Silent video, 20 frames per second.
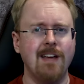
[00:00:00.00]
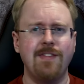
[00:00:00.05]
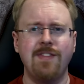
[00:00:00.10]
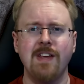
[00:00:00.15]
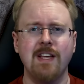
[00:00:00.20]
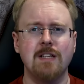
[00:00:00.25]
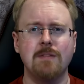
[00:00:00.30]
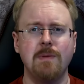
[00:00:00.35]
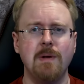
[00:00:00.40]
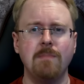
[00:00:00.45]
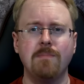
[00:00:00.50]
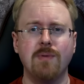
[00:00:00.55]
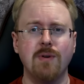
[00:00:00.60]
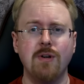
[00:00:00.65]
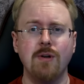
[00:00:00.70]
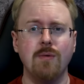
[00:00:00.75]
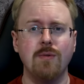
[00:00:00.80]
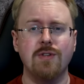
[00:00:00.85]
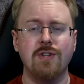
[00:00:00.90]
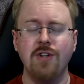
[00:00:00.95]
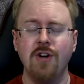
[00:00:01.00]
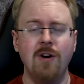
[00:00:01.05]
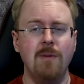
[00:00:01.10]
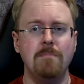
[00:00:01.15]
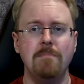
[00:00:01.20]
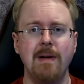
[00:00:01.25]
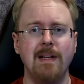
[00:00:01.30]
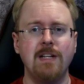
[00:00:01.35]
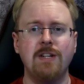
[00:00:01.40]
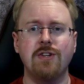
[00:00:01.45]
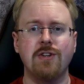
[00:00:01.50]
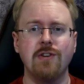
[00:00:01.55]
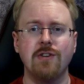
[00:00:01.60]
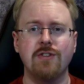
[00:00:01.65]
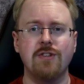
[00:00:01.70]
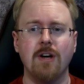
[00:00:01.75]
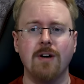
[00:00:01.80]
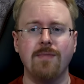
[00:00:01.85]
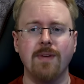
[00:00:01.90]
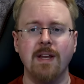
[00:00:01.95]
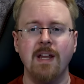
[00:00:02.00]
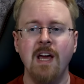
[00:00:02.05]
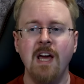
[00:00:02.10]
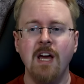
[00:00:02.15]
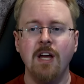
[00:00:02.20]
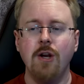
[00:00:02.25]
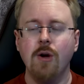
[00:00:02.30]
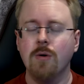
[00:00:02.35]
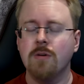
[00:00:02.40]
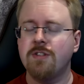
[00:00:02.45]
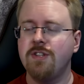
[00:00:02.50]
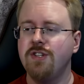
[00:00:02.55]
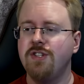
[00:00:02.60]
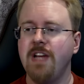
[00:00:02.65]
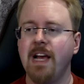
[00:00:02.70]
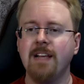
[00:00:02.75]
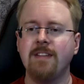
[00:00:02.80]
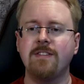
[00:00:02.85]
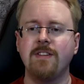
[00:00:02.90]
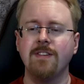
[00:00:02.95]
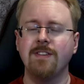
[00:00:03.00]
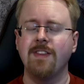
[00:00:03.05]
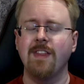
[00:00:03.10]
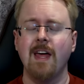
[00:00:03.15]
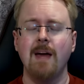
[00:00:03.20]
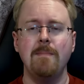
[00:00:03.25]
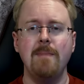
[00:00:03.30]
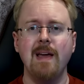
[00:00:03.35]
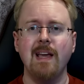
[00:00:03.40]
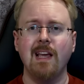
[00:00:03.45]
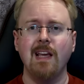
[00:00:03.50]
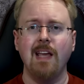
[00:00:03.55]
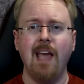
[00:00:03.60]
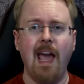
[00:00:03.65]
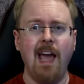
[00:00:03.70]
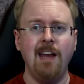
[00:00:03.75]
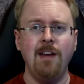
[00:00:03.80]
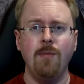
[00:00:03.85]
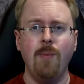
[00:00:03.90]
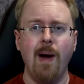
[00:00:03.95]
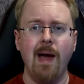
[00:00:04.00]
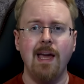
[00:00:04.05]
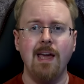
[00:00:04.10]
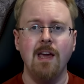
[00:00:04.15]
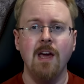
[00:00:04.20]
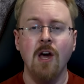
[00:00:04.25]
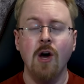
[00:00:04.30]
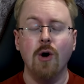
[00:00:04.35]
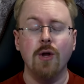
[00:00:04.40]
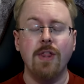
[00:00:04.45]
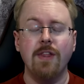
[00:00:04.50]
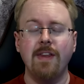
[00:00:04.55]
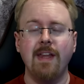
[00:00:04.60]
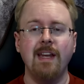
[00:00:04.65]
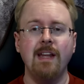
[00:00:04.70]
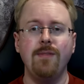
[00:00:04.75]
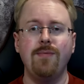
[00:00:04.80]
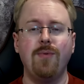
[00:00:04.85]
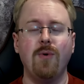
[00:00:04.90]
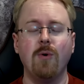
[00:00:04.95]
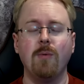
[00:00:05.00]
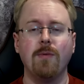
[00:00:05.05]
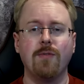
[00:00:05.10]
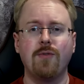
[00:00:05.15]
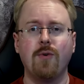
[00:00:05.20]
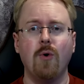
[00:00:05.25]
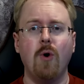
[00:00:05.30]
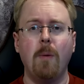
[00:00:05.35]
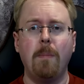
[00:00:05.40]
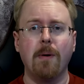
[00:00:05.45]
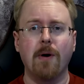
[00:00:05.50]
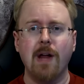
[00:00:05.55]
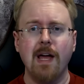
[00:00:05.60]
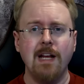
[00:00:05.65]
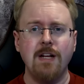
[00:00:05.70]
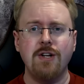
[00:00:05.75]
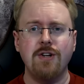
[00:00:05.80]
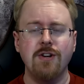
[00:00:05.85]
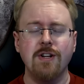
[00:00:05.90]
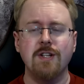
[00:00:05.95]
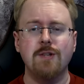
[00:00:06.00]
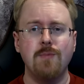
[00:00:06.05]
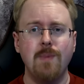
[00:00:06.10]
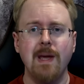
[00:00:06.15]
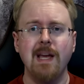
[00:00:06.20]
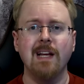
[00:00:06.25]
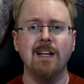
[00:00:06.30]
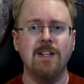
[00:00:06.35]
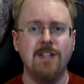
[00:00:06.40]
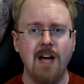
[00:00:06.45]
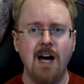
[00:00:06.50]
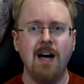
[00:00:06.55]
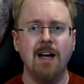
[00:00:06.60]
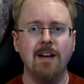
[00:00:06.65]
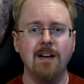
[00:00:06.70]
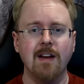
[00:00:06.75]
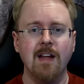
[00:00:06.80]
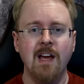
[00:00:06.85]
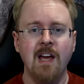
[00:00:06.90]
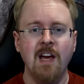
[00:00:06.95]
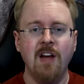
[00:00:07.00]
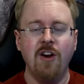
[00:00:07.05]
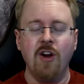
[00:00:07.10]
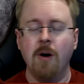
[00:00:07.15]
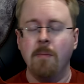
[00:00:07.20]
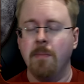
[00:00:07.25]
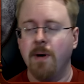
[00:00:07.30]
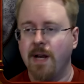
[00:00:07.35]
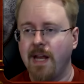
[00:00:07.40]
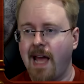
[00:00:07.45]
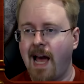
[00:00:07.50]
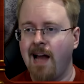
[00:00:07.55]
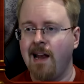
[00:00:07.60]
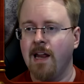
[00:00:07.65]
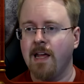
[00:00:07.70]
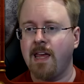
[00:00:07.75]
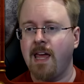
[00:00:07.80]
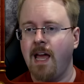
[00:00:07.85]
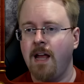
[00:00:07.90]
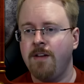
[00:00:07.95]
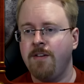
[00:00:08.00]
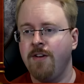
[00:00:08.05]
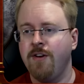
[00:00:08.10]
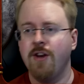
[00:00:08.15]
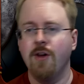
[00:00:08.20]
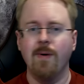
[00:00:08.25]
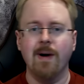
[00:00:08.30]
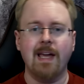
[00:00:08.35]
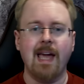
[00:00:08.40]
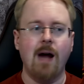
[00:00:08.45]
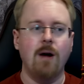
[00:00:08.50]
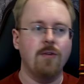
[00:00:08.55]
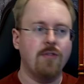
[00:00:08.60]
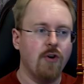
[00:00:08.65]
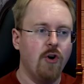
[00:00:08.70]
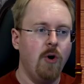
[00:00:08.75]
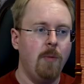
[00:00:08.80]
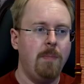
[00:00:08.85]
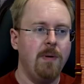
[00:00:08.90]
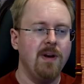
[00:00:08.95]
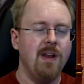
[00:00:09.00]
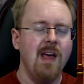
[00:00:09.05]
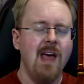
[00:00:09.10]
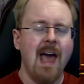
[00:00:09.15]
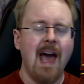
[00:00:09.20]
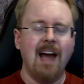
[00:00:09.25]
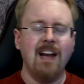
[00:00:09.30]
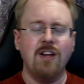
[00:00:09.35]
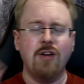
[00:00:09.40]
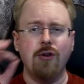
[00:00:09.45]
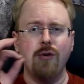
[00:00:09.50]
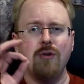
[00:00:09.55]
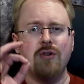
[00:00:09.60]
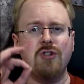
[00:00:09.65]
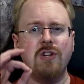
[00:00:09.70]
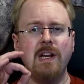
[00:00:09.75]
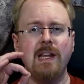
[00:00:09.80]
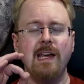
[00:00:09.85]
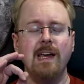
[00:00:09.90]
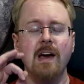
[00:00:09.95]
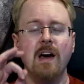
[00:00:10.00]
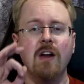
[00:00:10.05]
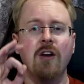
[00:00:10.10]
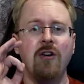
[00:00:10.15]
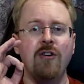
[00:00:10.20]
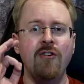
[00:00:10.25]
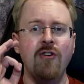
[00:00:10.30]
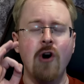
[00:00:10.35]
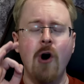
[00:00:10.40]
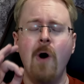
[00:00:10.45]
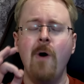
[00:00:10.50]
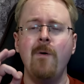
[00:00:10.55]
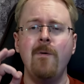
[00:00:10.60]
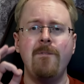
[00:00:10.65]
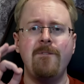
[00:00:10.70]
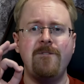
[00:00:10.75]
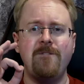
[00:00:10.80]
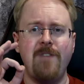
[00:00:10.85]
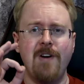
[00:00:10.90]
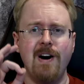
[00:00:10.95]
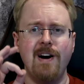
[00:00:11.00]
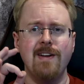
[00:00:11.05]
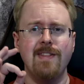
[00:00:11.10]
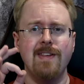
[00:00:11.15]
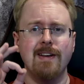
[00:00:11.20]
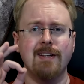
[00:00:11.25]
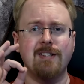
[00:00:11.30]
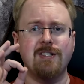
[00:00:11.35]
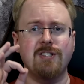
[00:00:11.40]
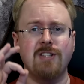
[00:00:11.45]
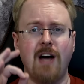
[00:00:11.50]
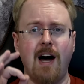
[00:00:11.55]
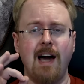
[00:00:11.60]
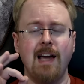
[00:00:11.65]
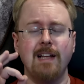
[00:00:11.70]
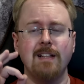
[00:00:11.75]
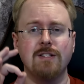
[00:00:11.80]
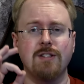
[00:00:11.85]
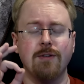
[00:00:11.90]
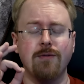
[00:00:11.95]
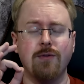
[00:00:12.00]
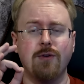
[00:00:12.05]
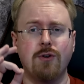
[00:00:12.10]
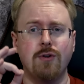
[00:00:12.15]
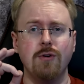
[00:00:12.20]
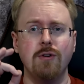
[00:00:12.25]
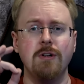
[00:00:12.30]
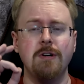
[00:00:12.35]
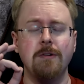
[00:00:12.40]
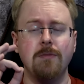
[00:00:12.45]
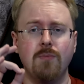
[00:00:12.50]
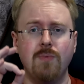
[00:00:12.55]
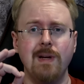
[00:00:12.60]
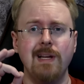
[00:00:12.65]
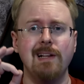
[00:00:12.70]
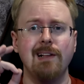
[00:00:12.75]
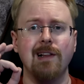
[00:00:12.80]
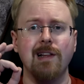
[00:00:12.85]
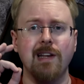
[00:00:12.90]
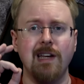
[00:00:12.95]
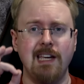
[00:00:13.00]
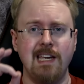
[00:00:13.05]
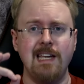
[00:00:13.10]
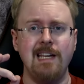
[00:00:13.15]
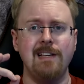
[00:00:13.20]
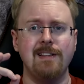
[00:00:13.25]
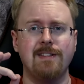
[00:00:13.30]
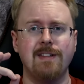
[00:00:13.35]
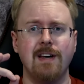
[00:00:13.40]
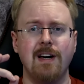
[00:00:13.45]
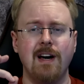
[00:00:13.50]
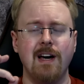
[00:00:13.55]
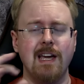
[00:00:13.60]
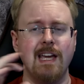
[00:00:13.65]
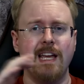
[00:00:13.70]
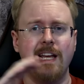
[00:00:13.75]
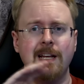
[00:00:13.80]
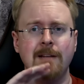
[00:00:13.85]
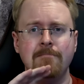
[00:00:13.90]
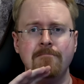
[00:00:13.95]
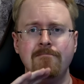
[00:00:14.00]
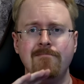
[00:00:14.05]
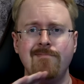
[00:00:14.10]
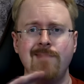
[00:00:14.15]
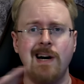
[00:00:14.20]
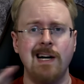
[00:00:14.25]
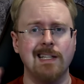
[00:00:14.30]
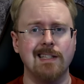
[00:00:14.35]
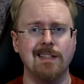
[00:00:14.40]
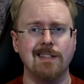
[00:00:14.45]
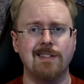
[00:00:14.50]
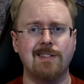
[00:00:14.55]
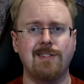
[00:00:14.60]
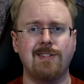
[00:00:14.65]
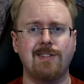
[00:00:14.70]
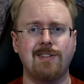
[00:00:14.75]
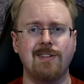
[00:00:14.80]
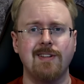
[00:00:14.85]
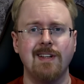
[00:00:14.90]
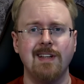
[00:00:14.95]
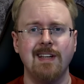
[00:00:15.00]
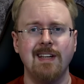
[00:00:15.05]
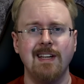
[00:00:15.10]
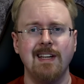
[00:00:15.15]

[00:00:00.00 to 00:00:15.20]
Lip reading: nothing's been produced, no mentions of it, no suggestions that they're making headway or that any form of cooperation is being done, no money allocated, no account open, and crucially, no further signs of goodwill either in months.